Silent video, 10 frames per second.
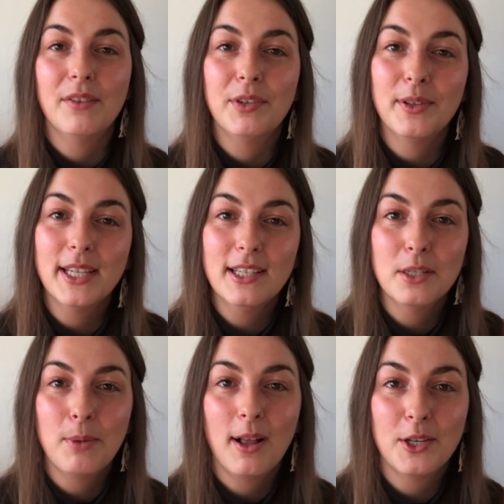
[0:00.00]
you're looking to
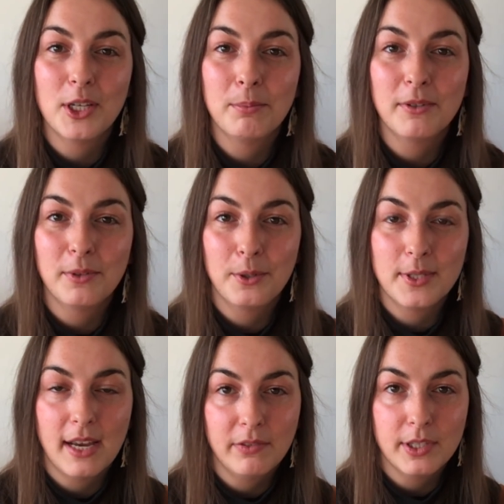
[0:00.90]
polish up your photos
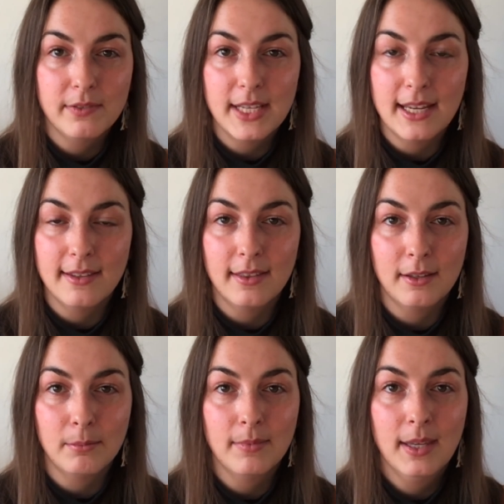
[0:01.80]
after you've taken
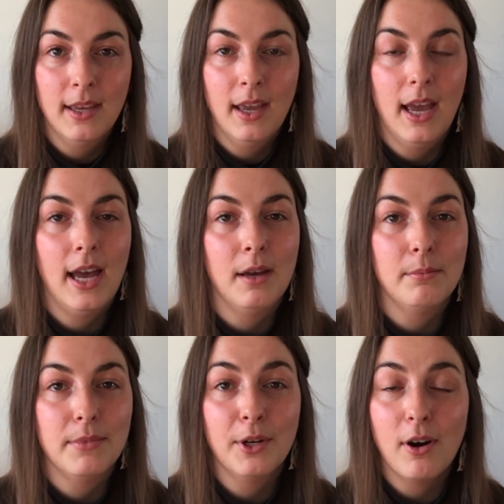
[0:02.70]
them,
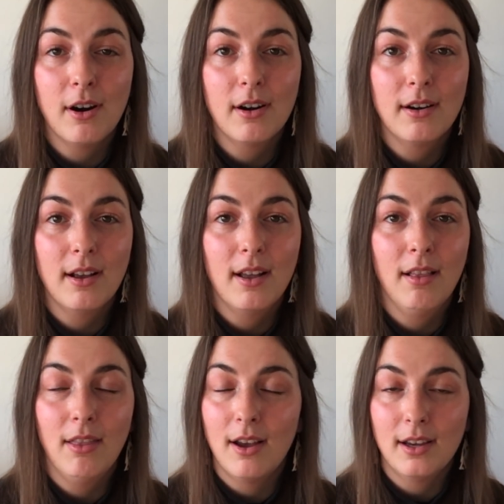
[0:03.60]
there are a
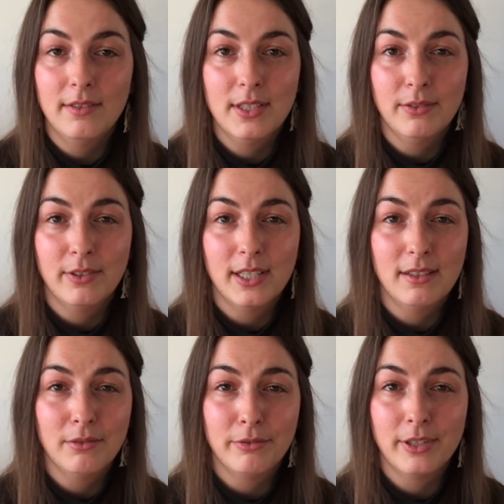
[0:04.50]
lot of different
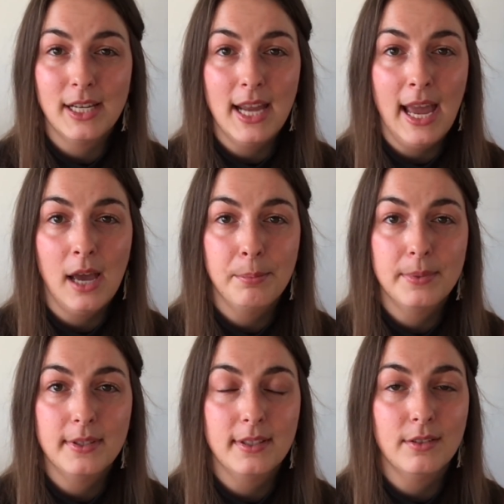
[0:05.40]
free
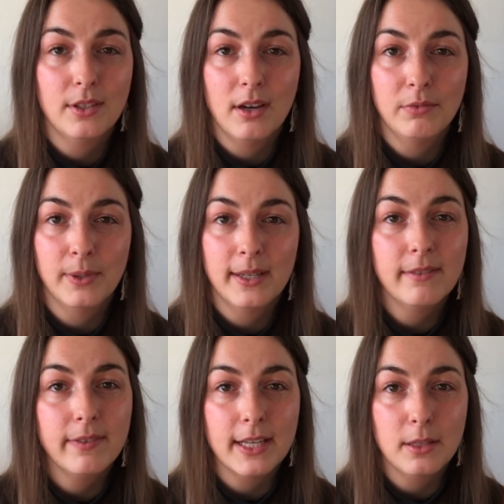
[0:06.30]
apps and software
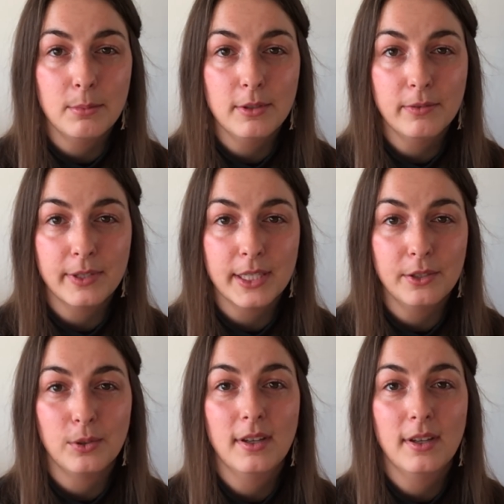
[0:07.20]
available for you.